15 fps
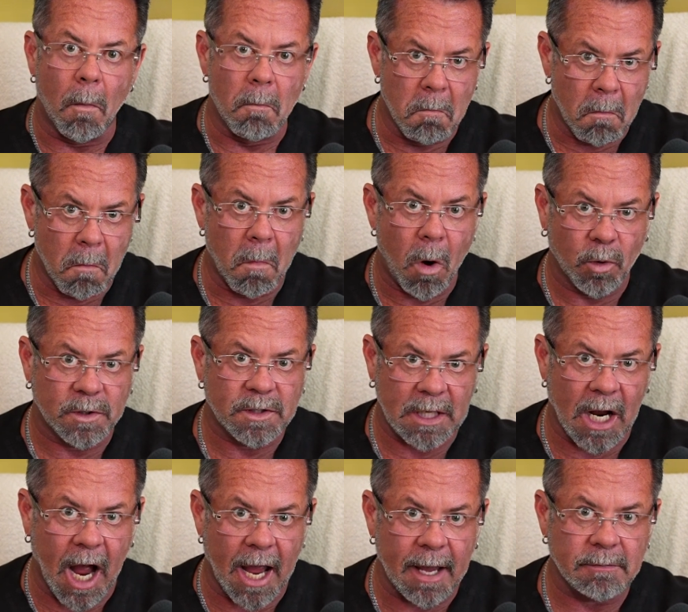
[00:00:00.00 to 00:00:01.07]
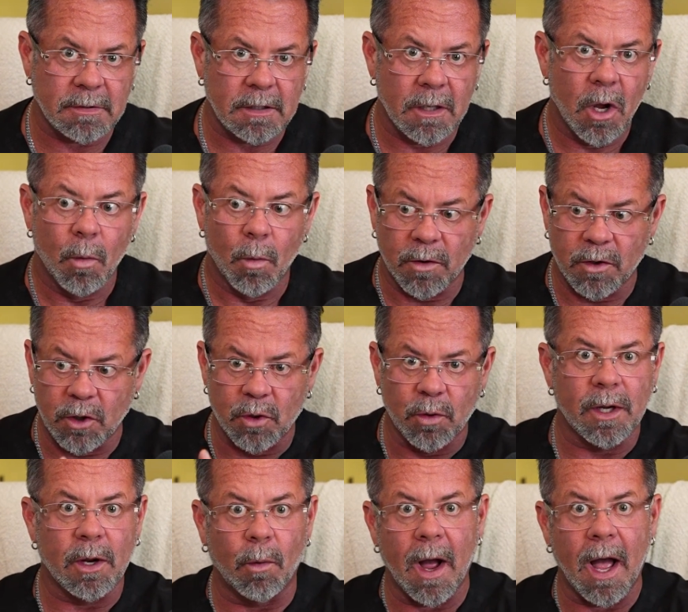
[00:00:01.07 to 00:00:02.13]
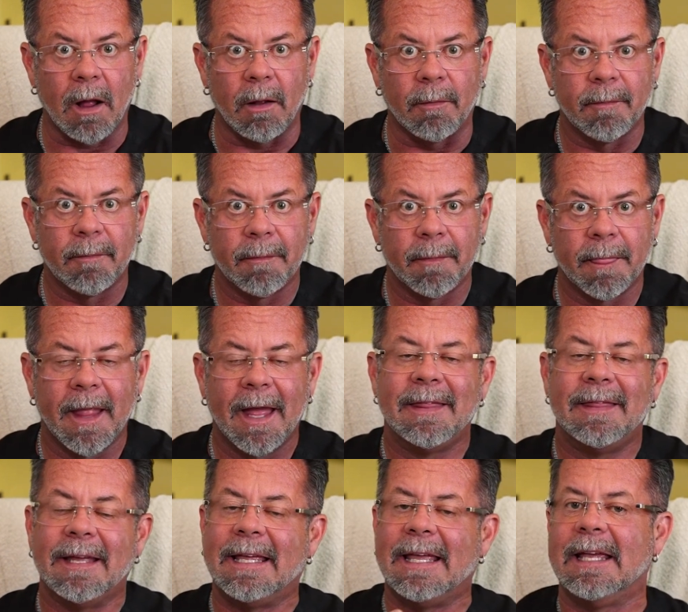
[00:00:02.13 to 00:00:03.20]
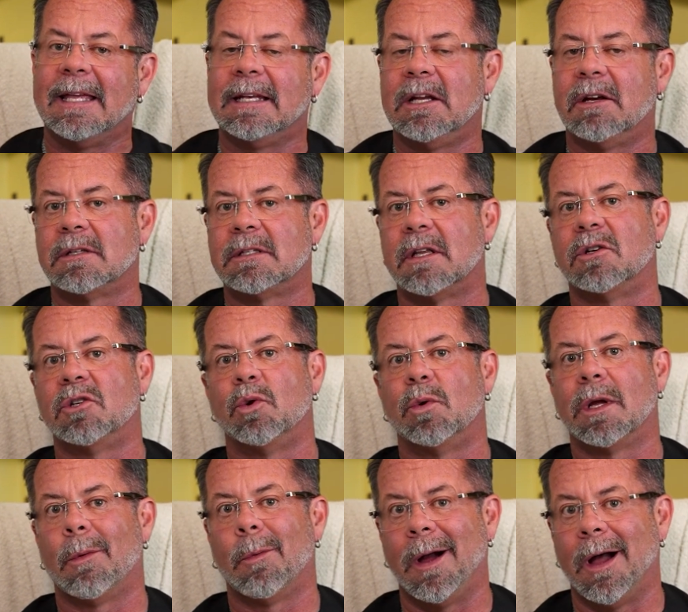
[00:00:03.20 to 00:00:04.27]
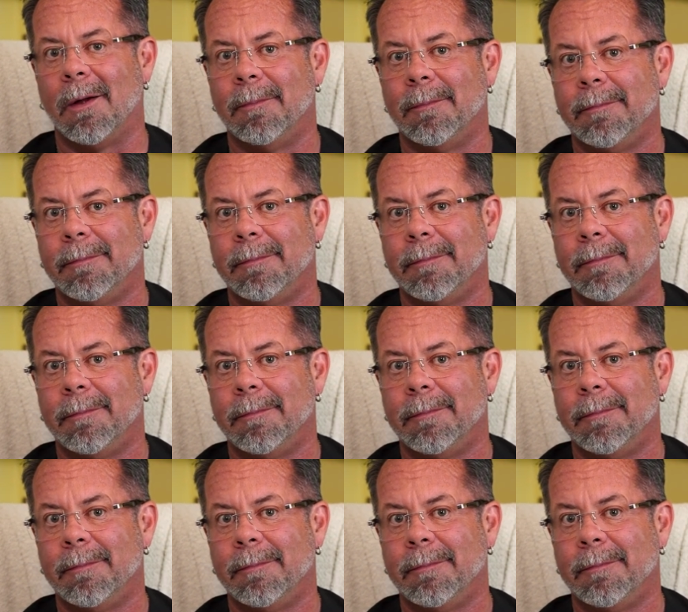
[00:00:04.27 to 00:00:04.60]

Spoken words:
most times when they're doing it well? The key in here is they're doing it well.